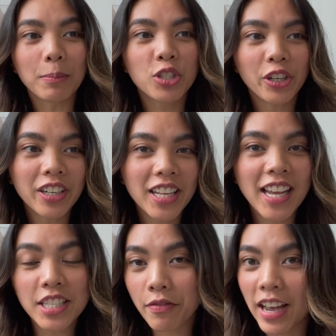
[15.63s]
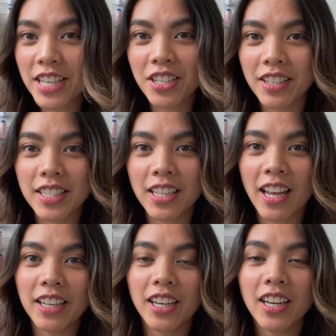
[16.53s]
journey as a fashion
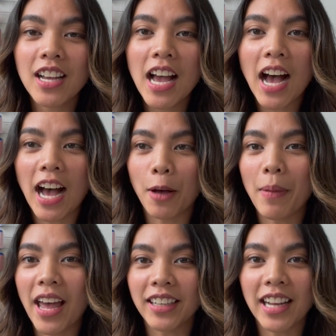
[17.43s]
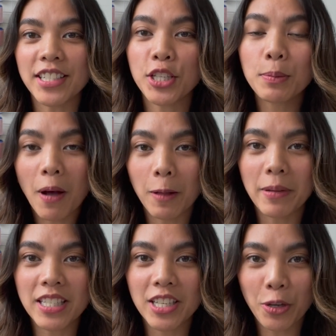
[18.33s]
designer and as a small
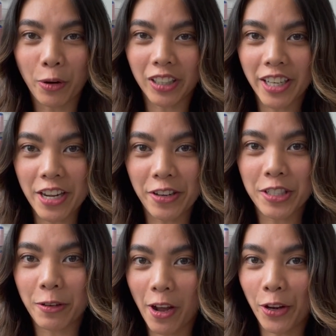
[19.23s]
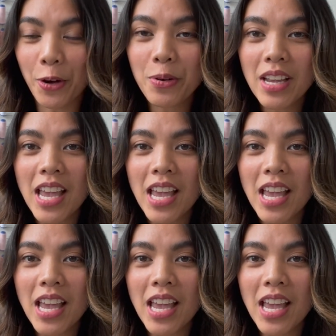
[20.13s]
business owner here in Toronto.